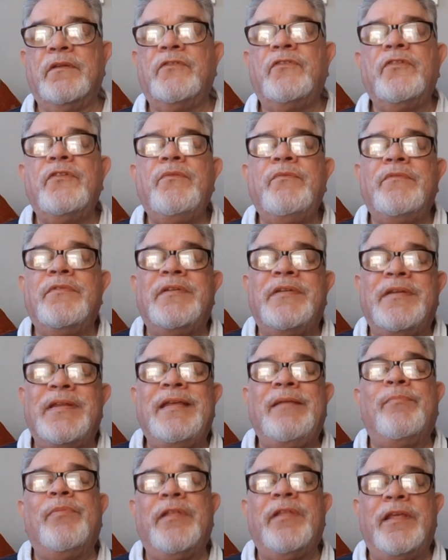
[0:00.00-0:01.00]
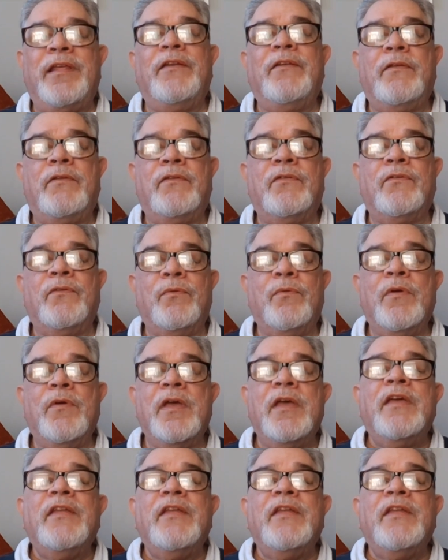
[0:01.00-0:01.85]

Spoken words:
too deeply into